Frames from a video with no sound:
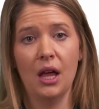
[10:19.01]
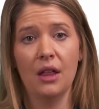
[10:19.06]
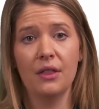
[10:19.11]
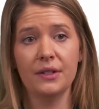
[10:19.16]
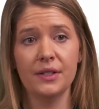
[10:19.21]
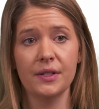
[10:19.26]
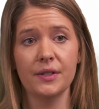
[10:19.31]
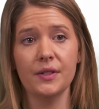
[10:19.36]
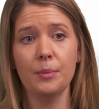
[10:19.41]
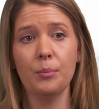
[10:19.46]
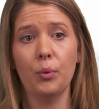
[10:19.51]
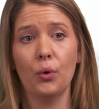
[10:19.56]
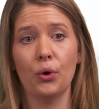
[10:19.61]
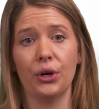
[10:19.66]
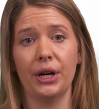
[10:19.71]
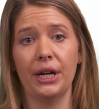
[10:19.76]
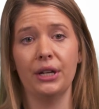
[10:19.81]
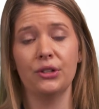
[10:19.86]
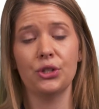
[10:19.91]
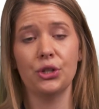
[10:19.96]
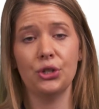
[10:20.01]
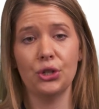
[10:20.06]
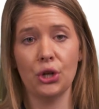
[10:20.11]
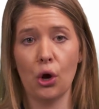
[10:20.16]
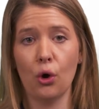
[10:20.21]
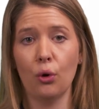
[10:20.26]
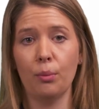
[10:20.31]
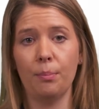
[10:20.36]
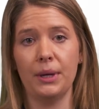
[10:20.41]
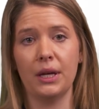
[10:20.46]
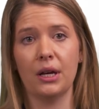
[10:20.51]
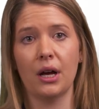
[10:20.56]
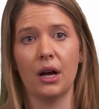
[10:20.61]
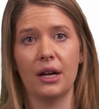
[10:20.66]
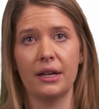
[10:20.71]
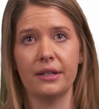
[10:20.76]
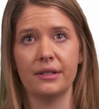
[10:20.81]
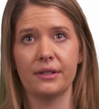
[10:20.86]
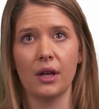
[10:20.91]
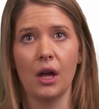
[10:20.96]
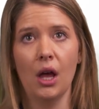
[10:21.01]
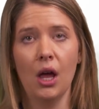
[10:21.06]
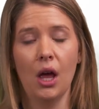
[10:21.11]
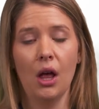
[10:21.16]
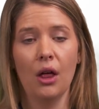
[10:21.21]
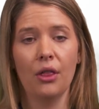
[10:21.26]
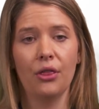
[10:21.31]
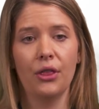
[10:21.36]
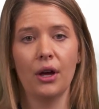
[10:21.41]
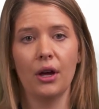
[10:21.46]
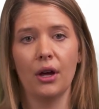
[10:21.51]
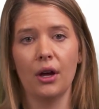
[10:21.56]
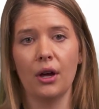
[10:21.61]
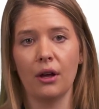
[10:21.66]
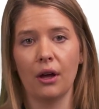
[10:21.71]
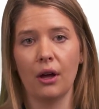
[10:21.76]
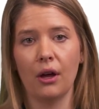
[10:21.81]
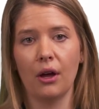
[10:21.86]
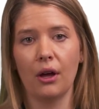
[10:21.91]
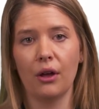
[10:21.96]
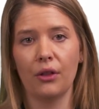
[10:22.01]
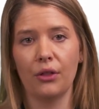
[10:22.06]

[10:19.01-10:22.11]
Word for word: This is important to note because the,